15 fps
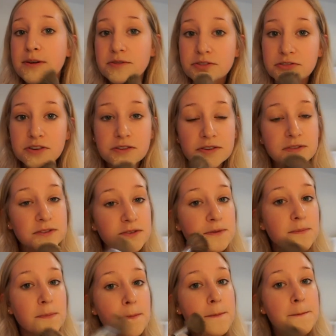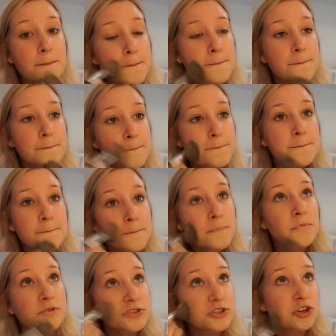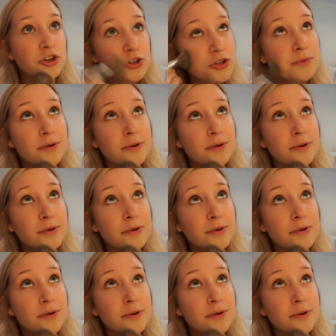motions, circular